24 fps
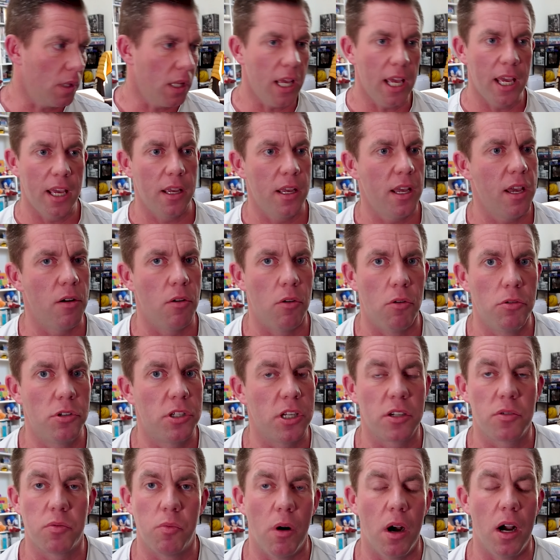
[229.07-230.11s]
It all
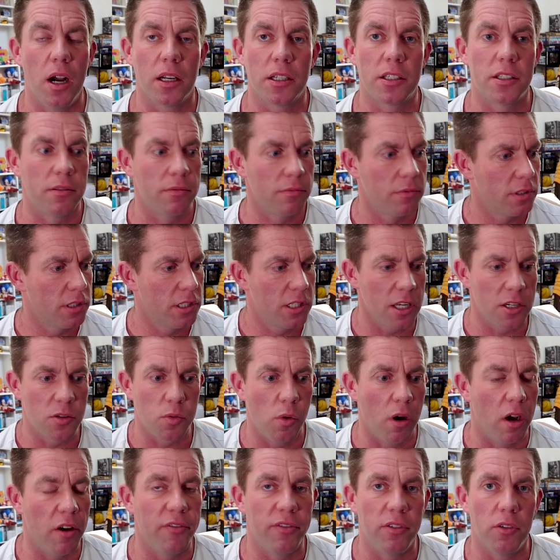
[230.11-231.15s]
just worked
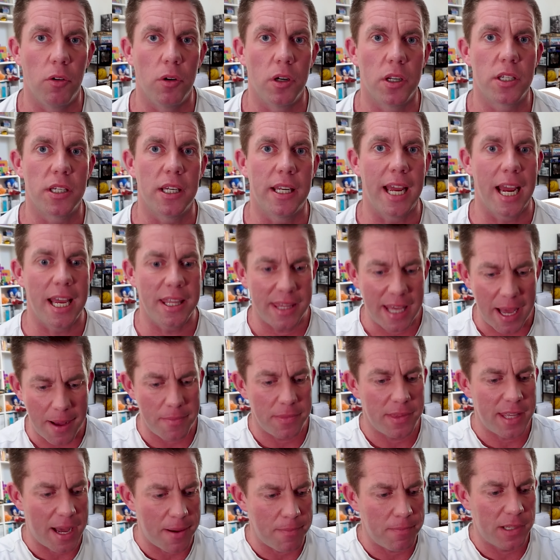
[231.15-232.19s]
flawlessly, and
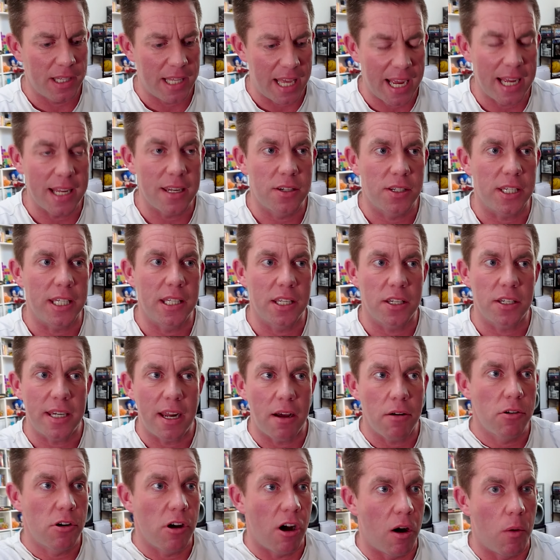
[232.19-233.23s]
that latency that's
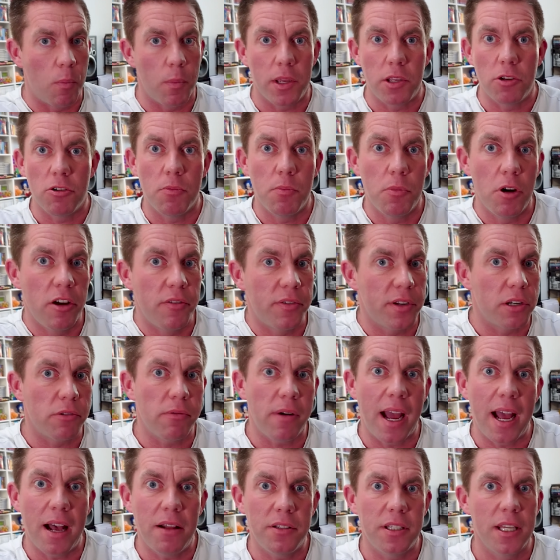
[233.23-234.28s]
now gone when you're moving
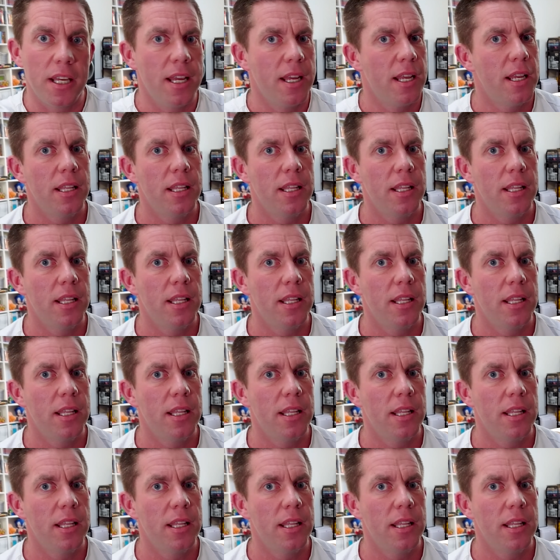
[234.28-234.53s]
around,